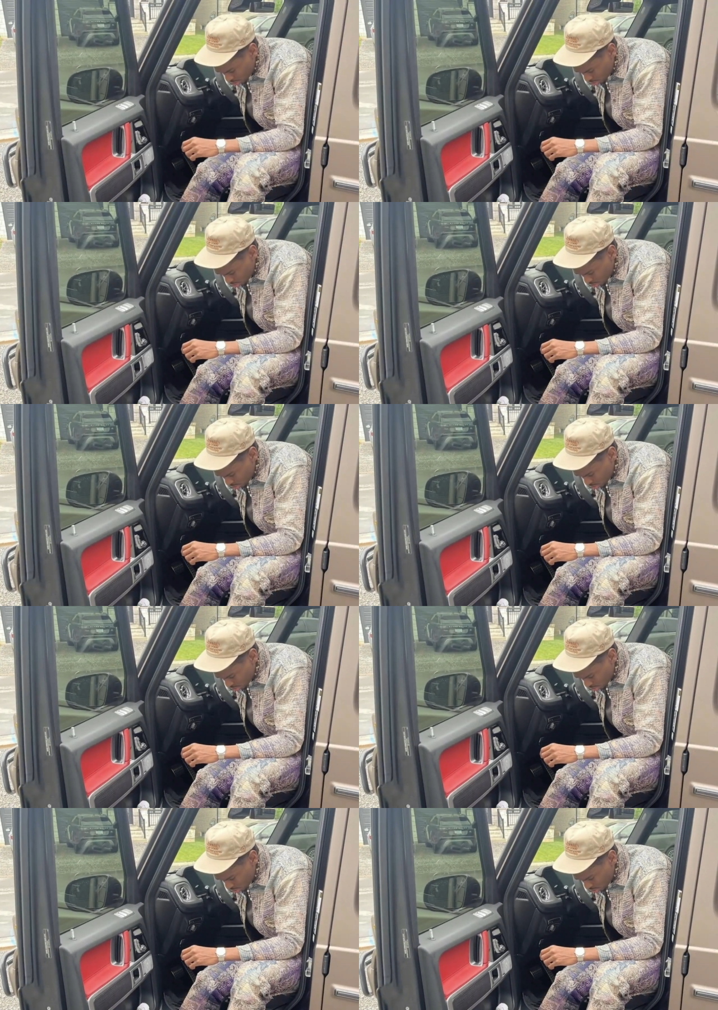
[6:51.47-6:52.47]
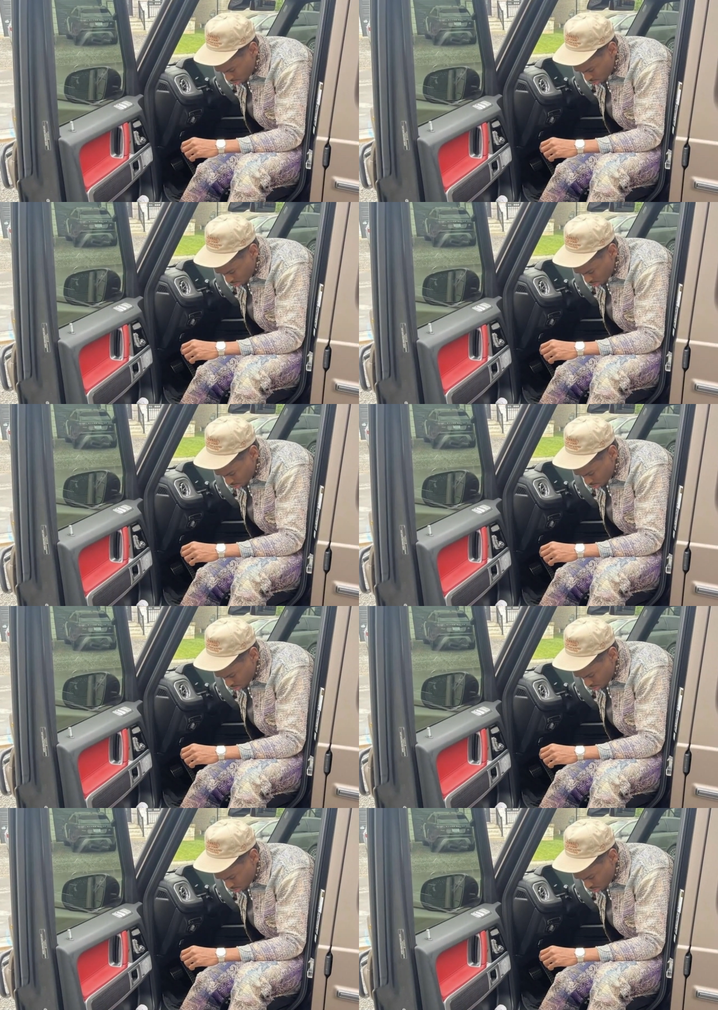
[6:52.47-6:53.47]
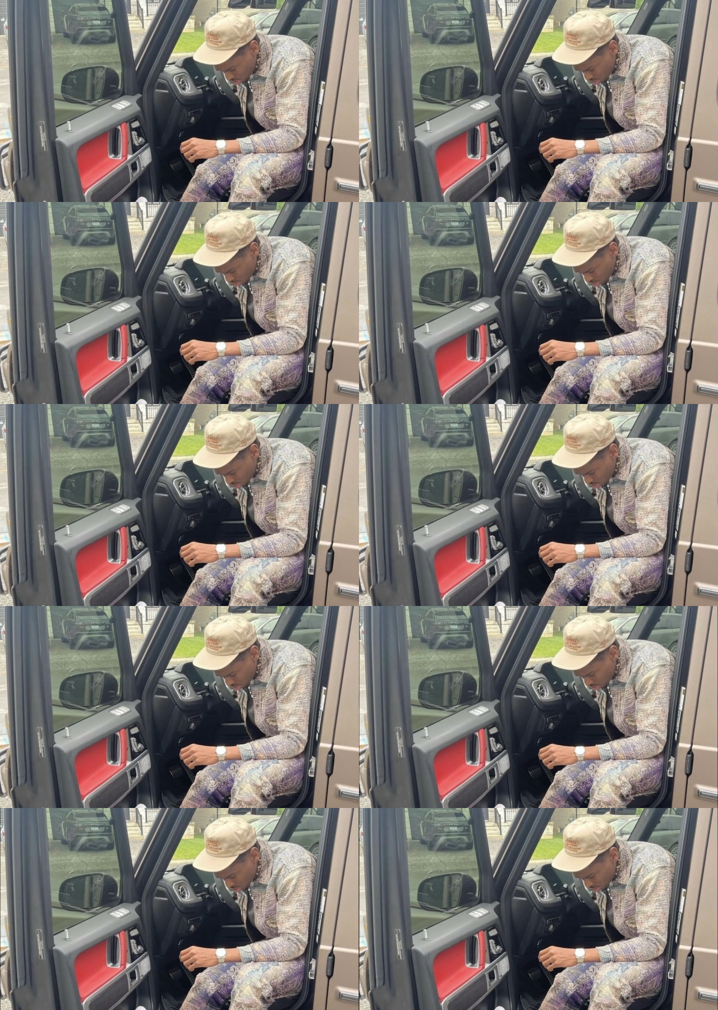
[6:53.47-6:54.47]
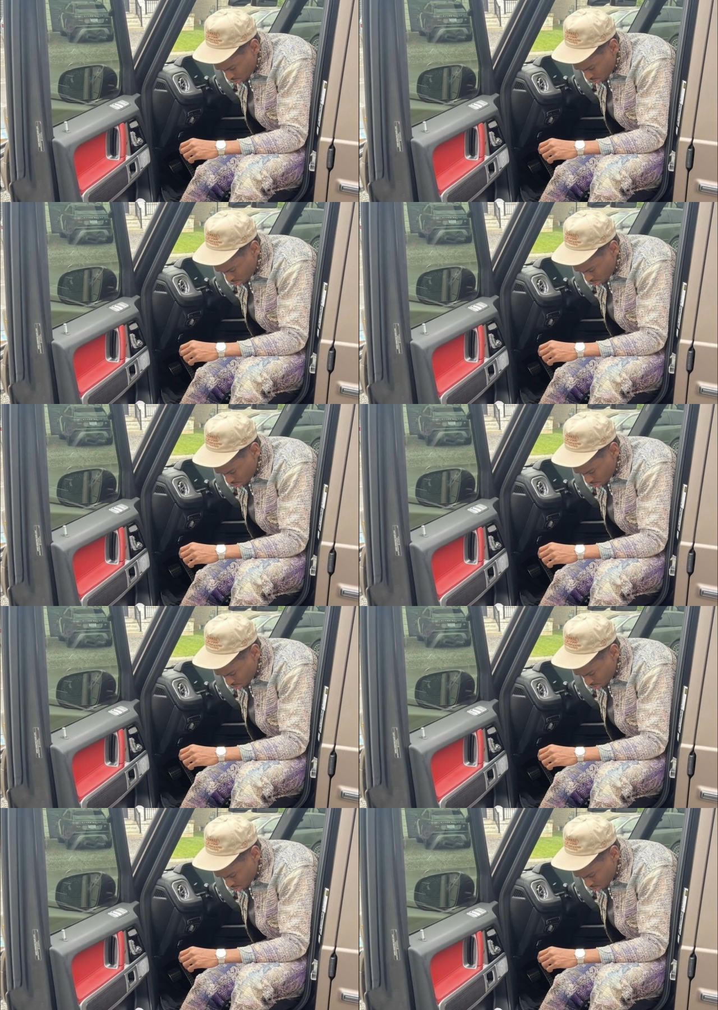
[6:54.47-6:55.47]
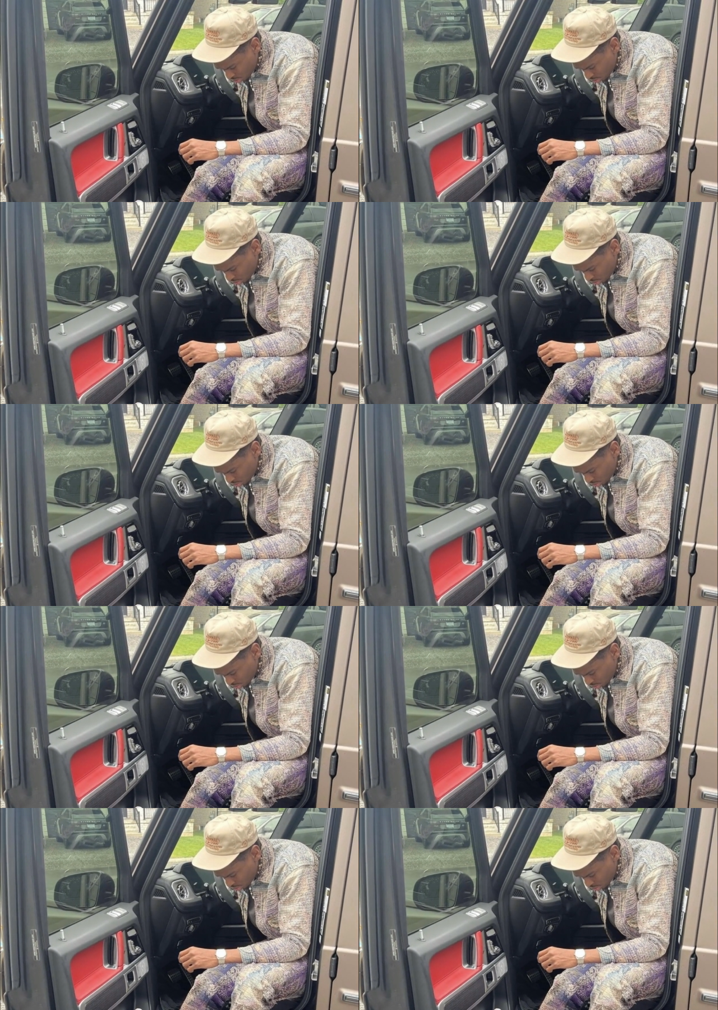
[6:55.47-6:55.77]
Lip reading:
Nobody's mouth can be seen.